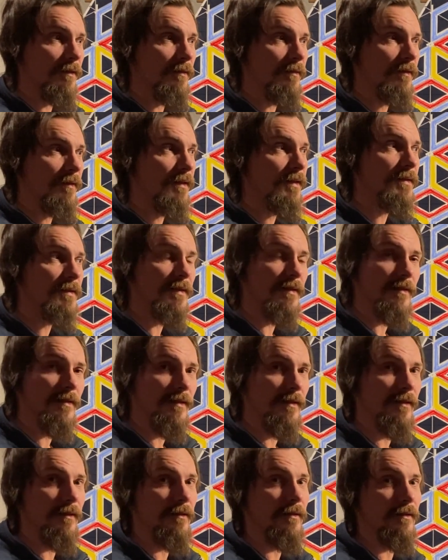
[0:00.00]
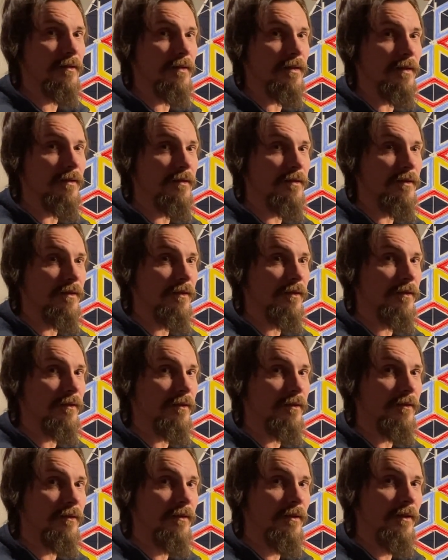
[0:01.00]
This isn't
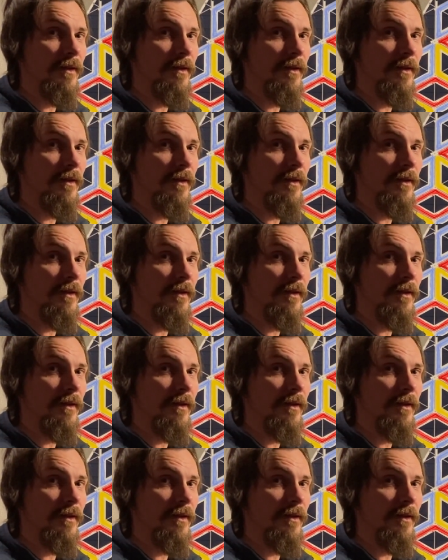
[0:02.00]
digital,